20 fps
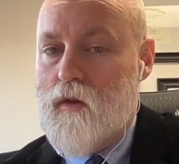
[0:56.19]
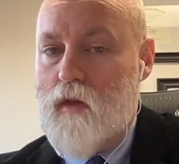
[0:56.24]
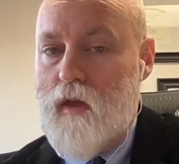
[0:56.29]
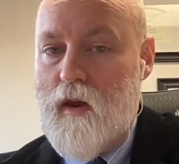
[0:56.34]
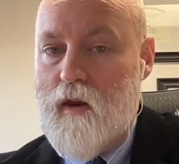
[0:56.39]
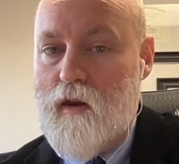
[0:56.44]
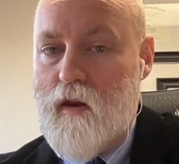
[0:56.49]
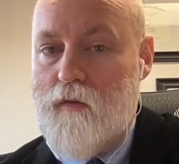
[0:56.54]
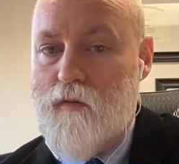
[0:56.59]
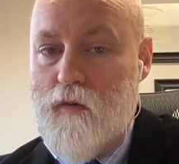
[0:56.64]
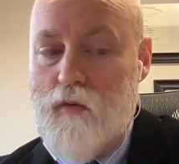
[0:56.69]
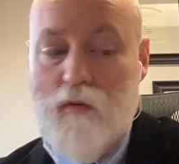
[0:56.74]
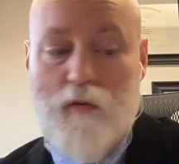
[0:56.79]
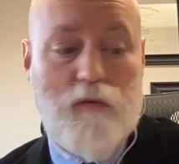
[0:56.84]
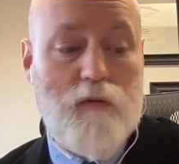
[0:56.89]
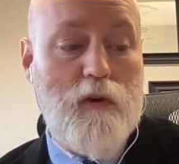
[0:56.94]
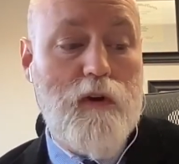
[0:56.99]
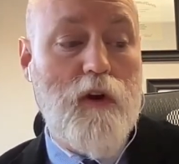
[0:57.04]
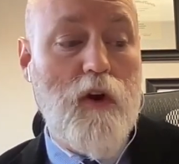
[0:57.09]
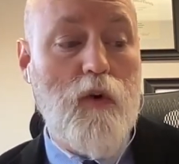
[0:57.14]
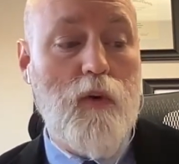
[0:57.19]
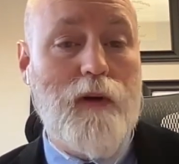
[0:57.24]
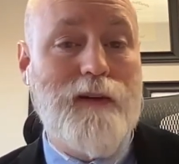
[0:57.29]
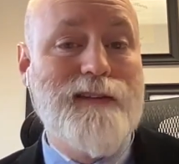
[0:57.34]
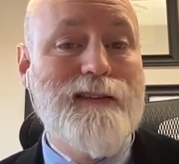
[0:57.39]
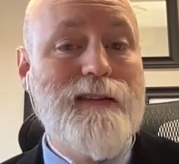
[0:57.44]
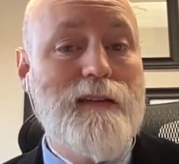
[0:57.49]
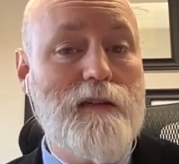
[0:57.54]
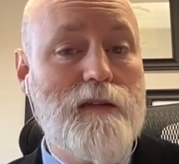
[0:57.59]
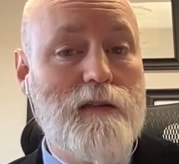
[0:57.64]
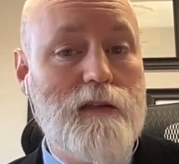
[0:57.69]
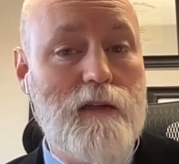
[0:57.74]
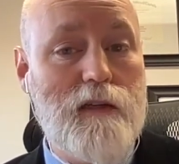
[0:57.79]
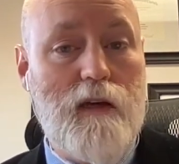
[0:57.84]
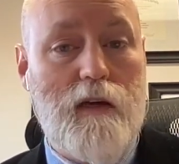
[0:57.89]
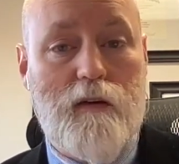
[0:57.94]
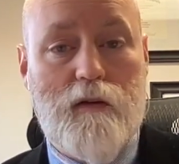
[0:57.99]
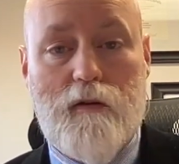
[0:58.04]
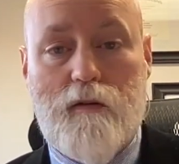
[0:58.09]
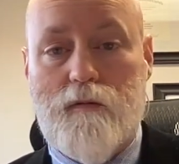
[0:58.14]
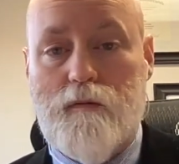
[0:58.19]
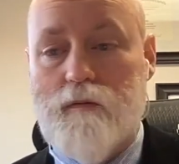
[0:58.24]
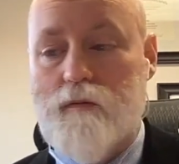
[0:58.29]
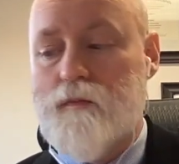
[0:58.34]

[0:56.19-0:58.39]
They never coexist together.